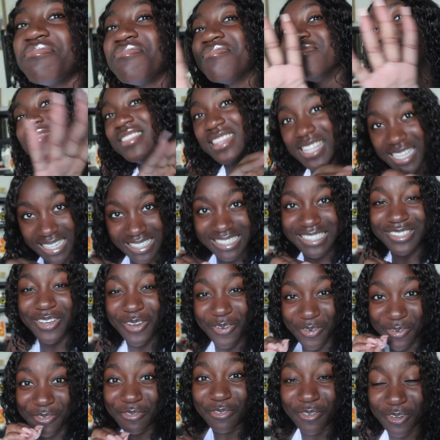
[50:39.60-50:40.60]
this
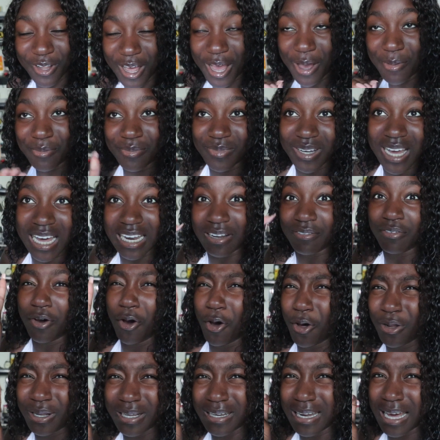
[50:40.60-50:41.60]
kind of
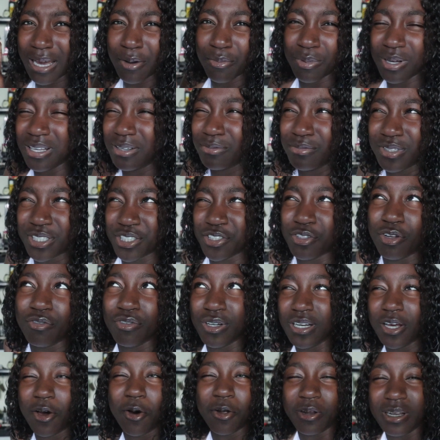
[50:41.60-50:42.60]
holiday, which is not
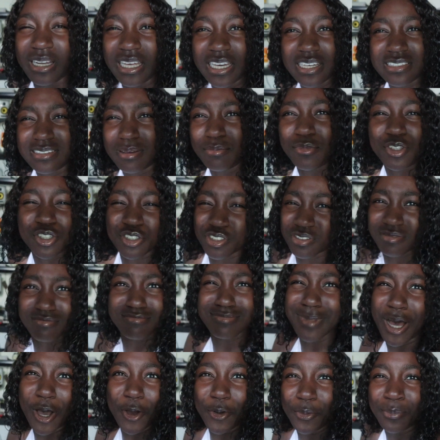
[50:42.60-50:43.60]
really a holiday because I'm just
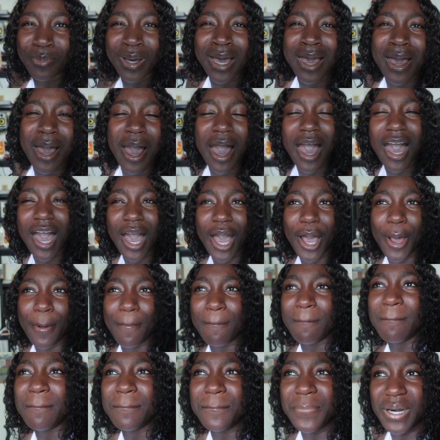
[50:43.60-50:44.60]
home.
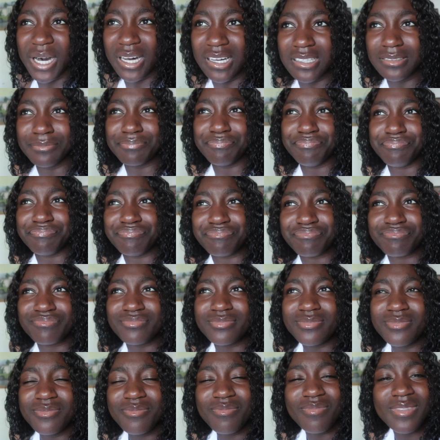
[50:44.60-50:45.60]
But
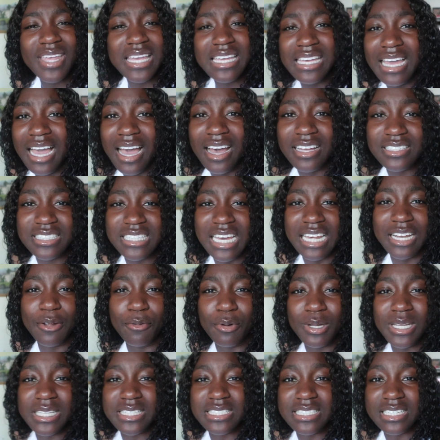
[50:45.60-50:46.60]
yeah, I just kind of
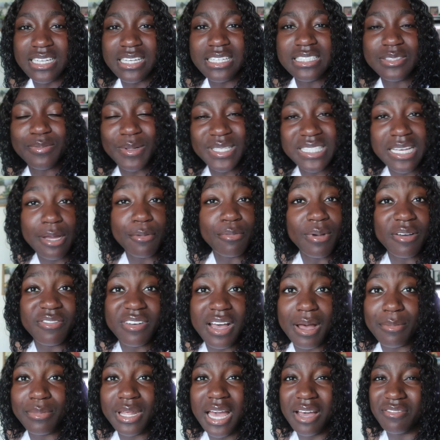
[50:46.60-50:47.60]
wanted to spend time with my
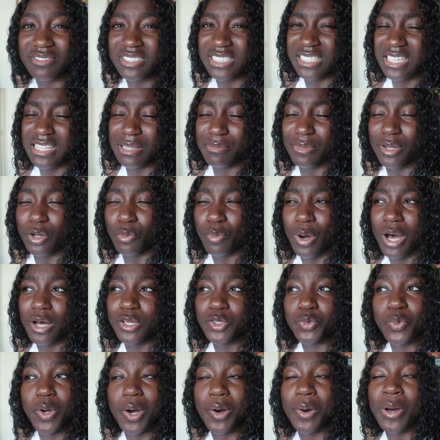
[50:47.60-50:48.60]
family. I haven't seen them in a while
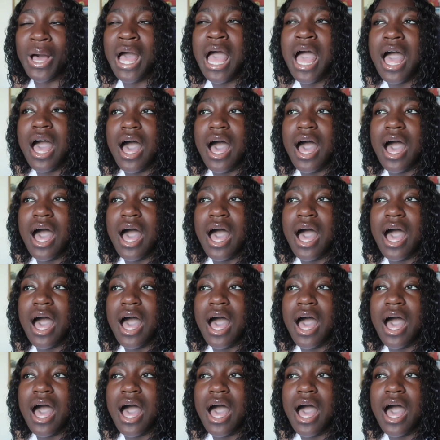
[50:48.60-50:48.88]
as well.